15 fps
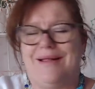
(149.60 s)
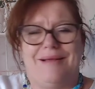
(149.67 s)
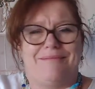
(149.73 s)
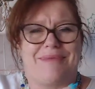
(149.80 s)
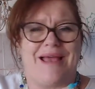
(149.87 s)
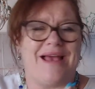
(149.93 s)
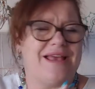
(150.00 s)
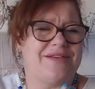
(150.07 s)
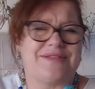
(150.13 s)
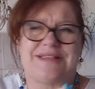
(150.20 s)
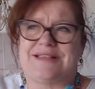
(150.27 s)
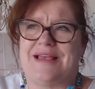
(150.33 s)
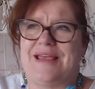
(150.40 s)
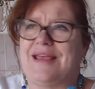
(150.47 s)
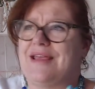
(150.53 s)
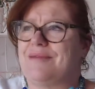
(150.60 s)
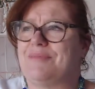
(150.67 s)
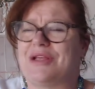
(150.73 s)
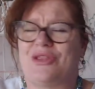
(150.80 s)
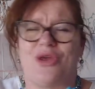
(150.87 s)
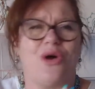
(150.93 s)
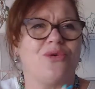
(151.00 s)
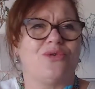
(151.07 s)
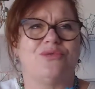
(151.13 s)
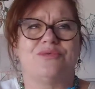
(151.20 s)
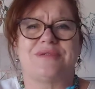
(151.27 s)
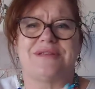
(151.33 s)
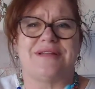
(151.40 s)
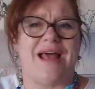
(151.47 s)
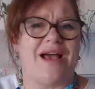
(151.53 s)
KFC and
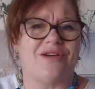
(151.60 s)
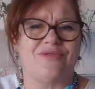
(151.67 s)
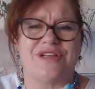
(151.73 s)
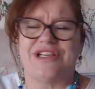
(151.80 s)
McDonald's and Hungry